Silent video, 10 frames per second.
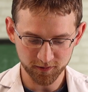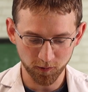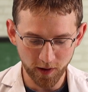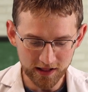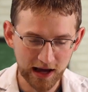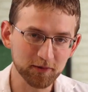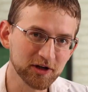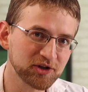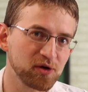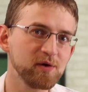Well, I'm going
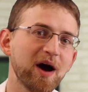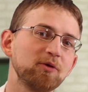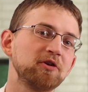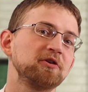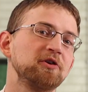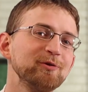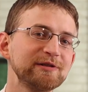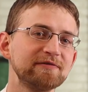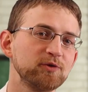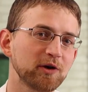to show you how
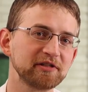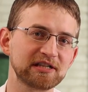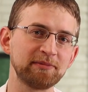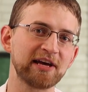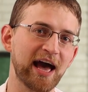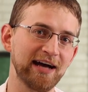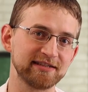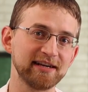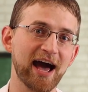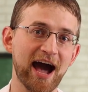corrosive your stomach
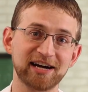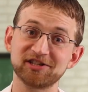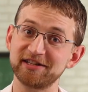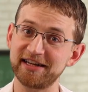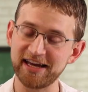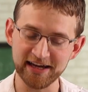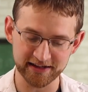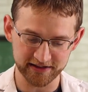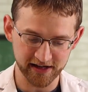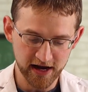acid actually
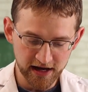is.